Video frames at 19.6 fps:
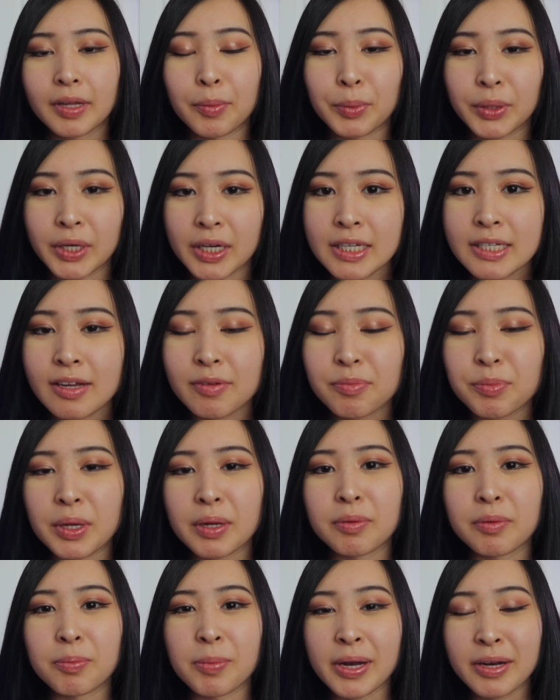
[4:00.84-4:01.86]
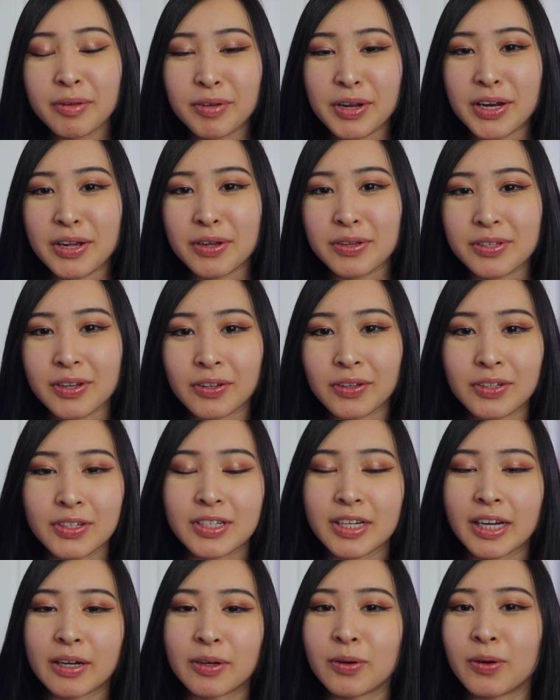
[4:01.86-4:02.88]
And because I've made many videos on this
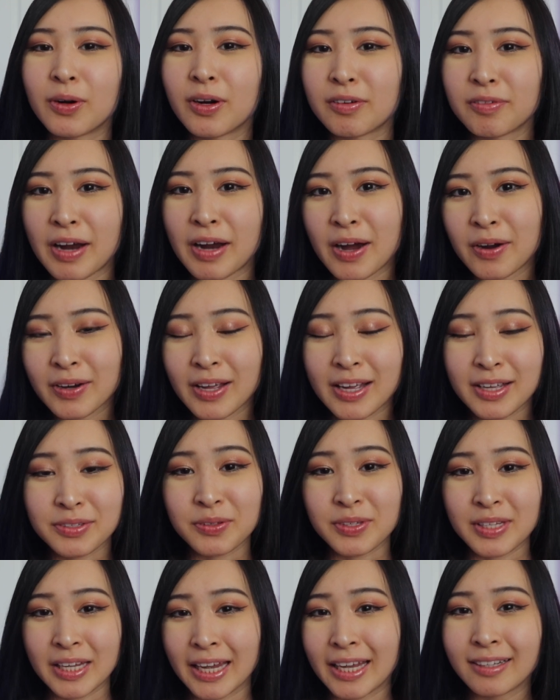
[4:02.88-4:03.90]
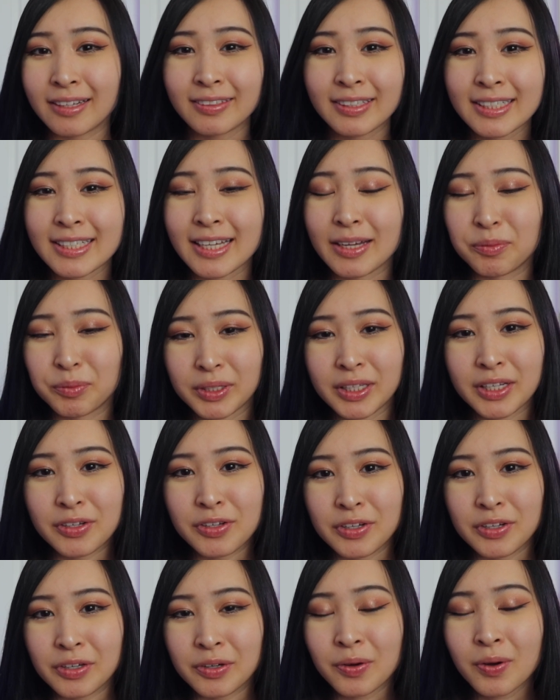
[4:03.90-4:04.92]
channel around SOC analysts and what they
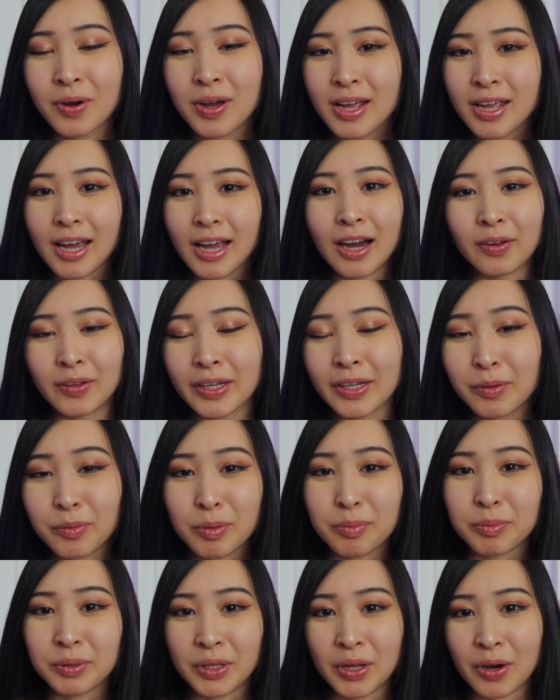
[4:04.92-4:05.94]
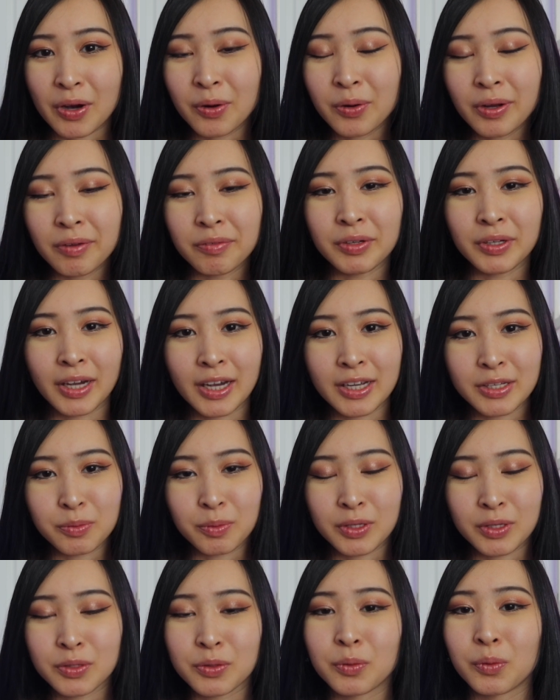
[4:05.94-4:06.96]
do, I'll link one below if you guys
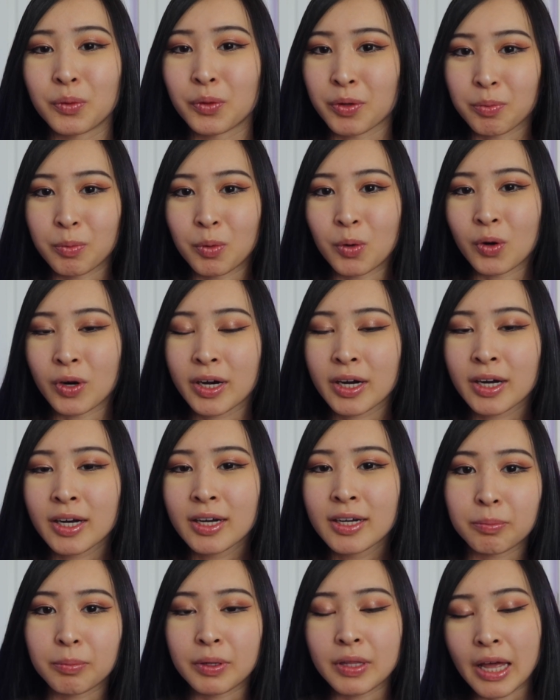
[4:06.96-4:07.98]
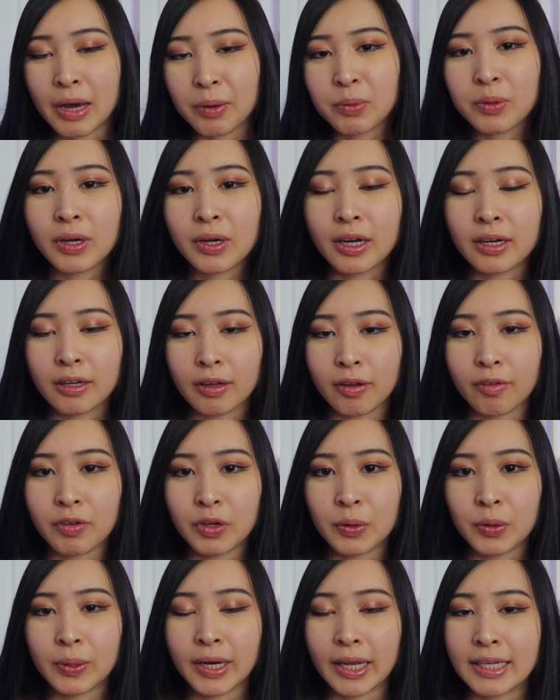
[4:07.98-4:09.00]
want to learn more, but that will kind of give
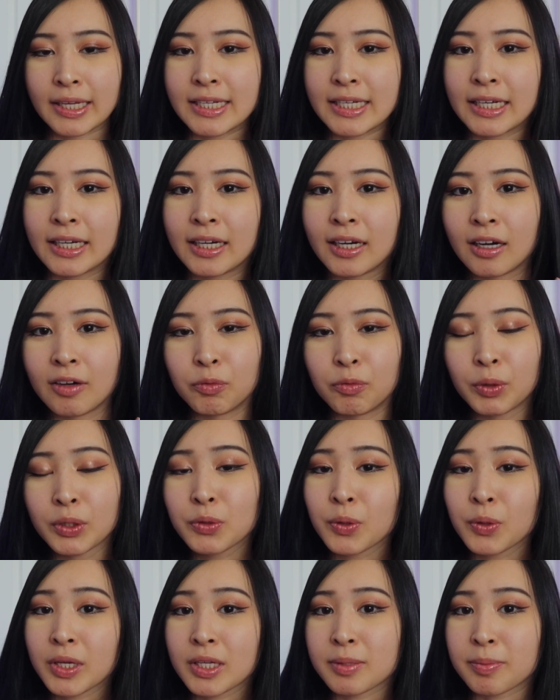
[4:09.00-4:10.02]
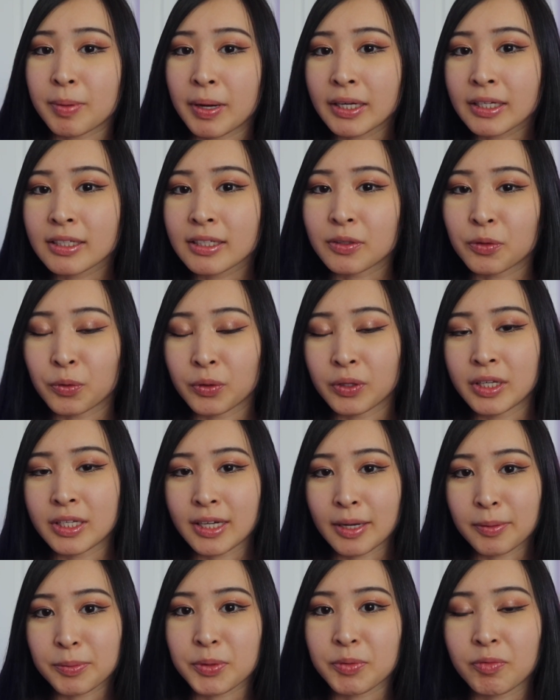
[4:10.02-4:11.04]
you an idea of what to expect or the
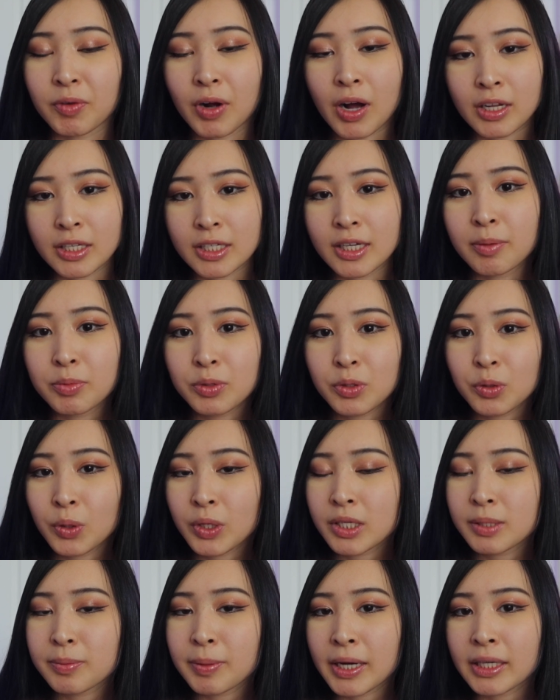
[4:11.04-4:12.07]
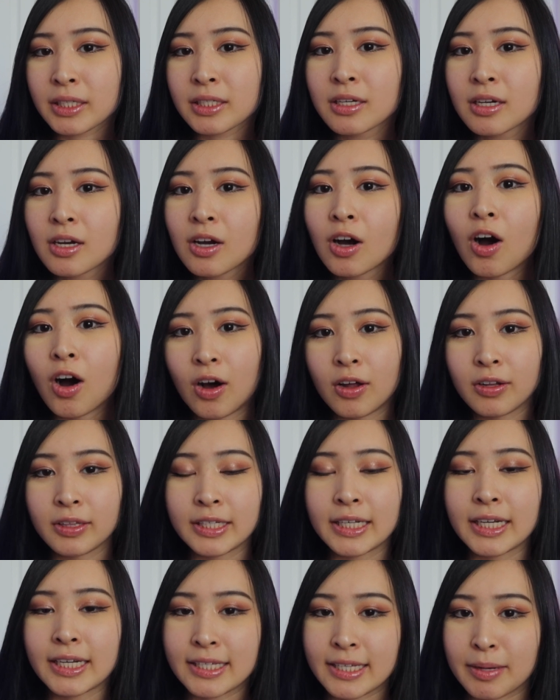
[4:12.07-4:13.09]
types of concepts to expect on
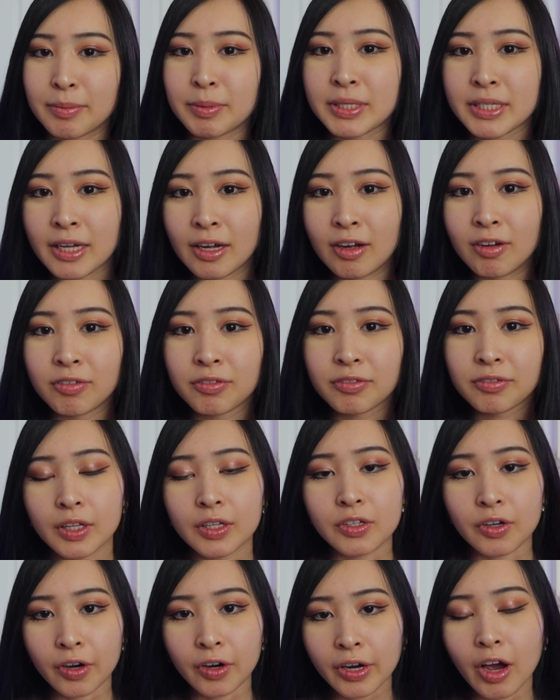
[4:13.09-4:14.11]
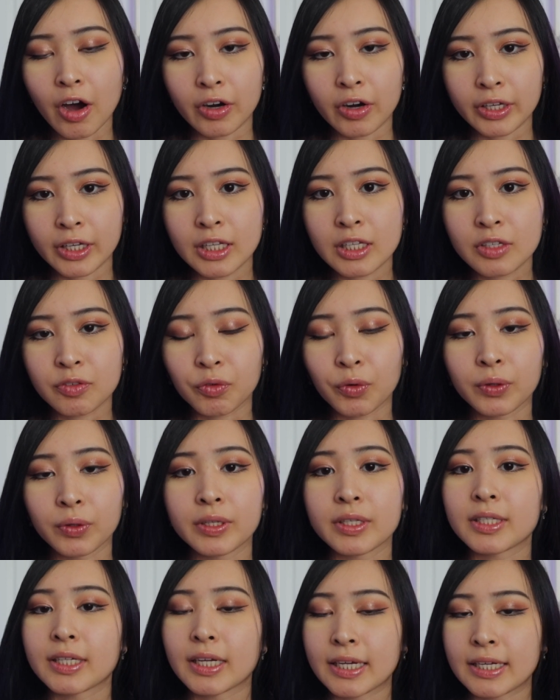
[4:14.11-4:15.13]
the exam itself. The target audience for
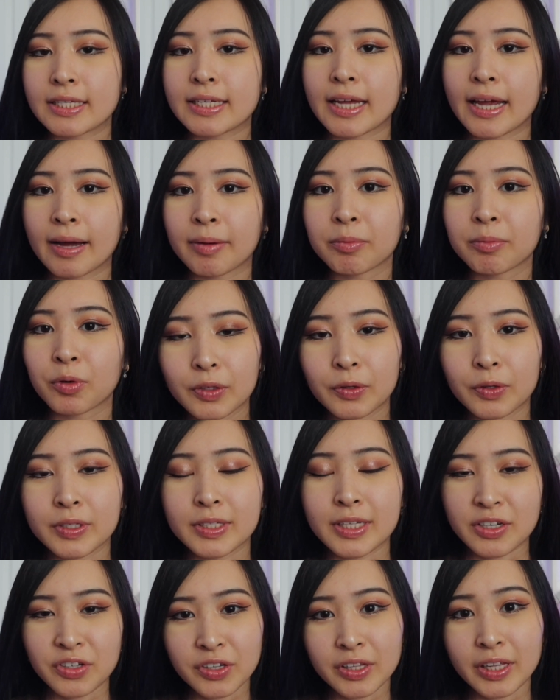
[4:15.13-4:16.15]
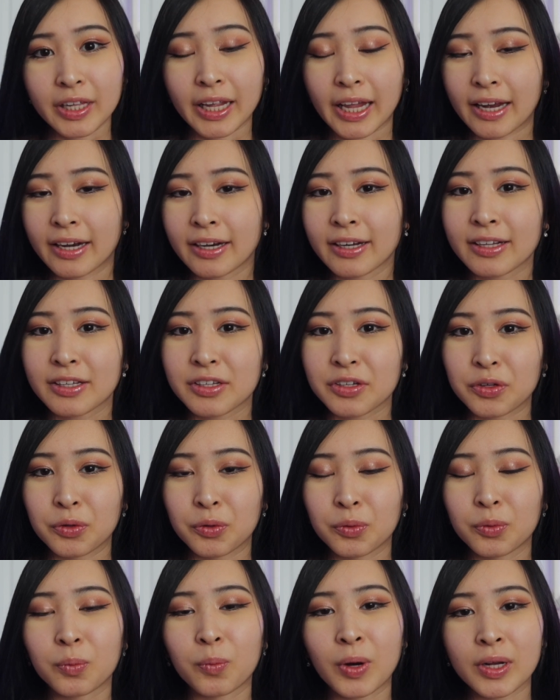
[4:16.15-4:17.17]
this exam are essentially the candidates
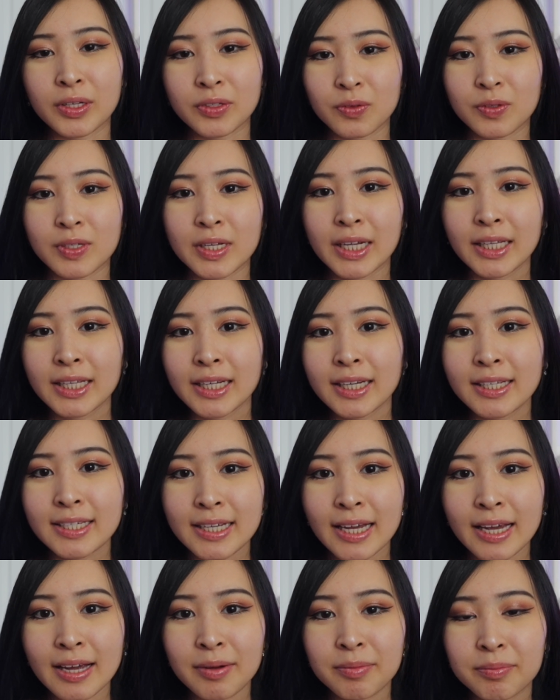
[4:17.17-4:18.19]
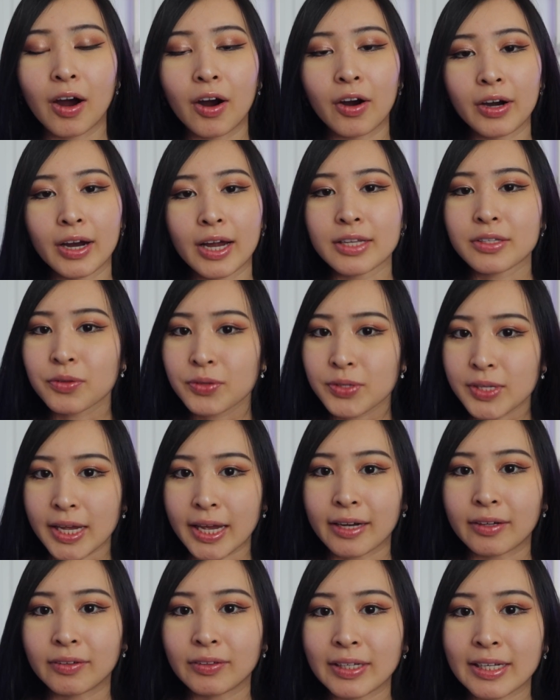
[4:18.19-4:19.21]
who want to take the exam are SOC
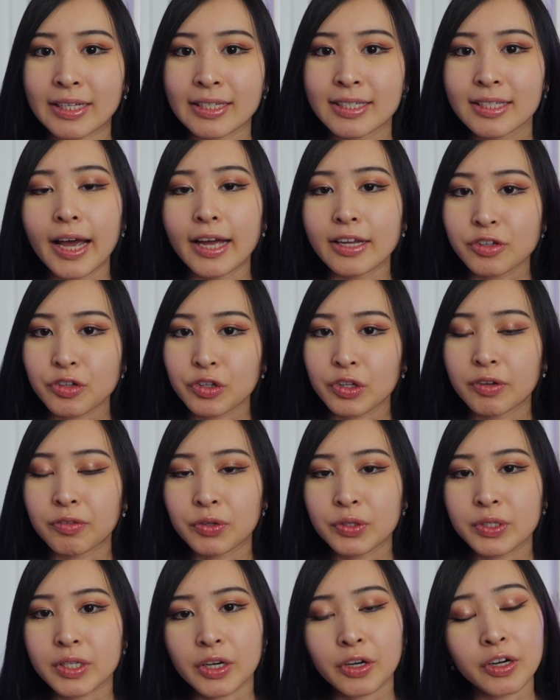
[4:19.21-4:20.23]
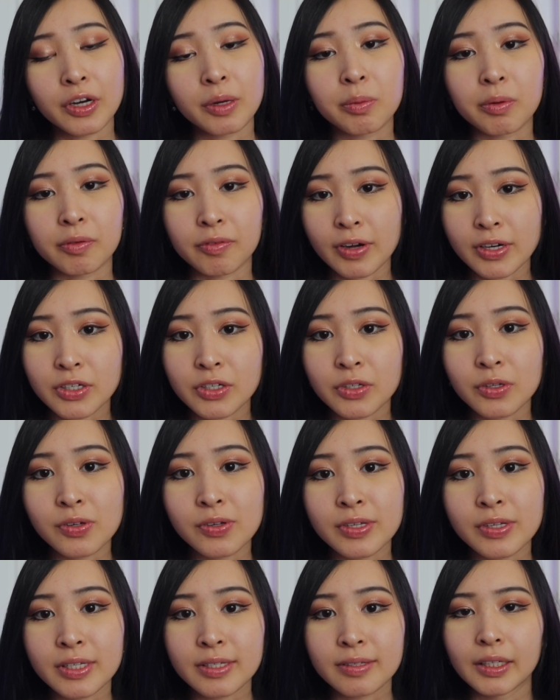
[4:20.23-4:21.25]
analysts, entry-level security
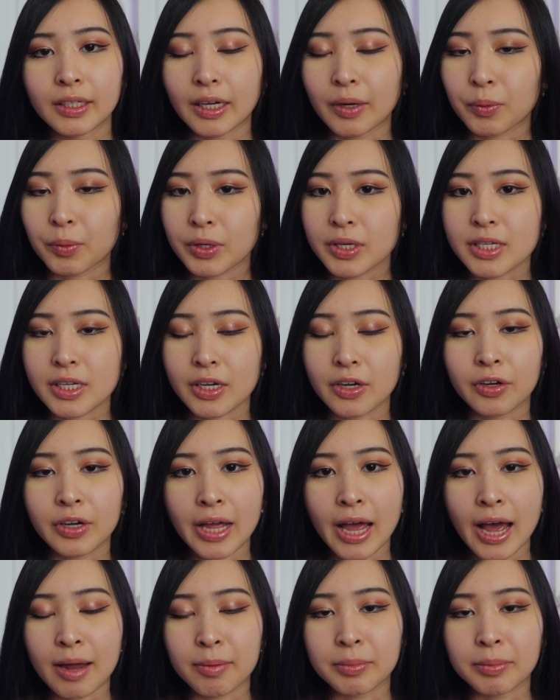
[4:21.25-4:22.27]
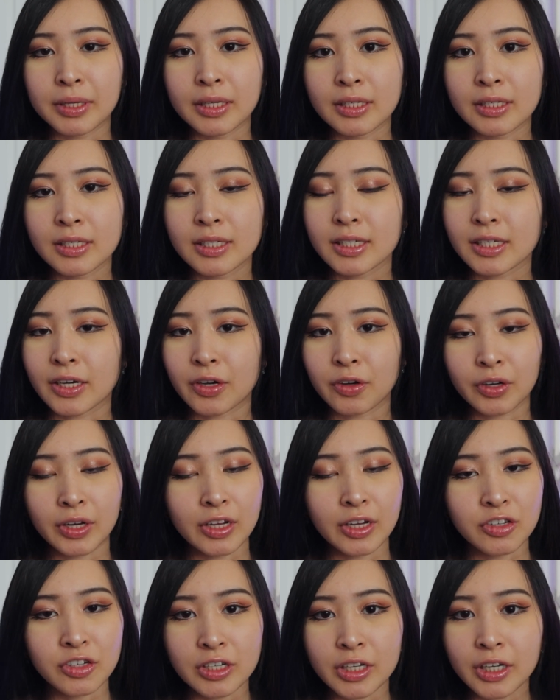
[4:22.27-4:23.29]
professionals, network security admins, security engineers,